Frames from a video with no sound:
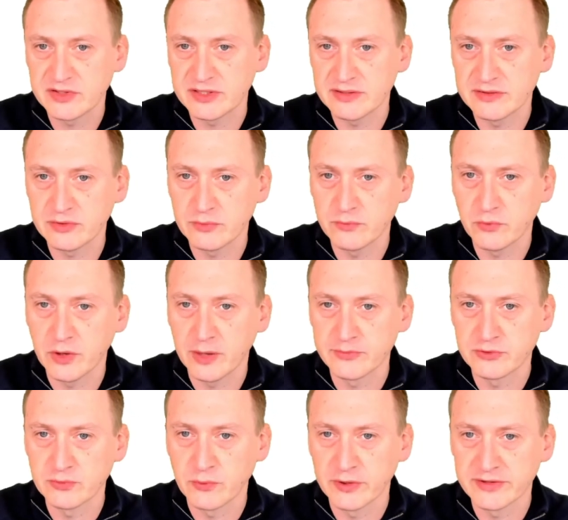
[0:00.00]
So
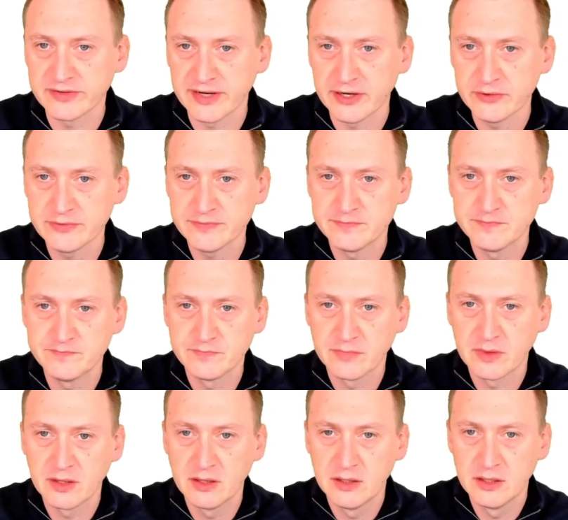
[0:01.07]
option one is out.
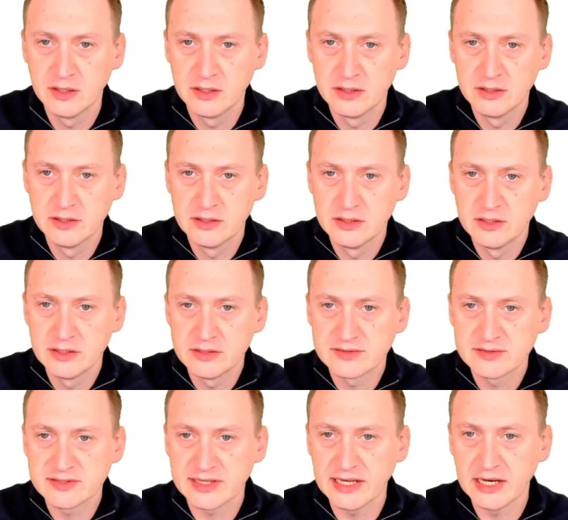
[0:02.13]

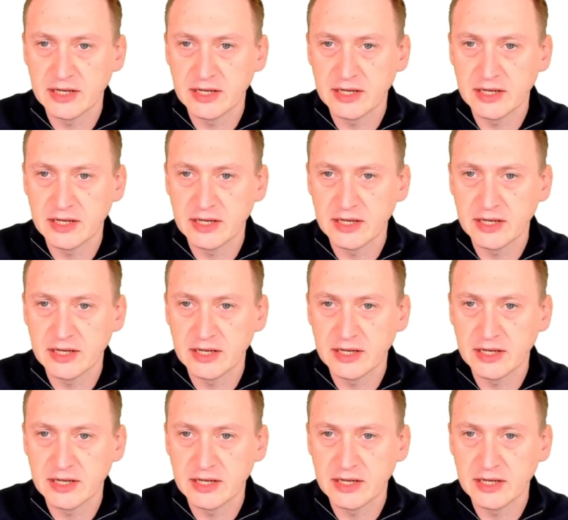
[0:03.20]
Scale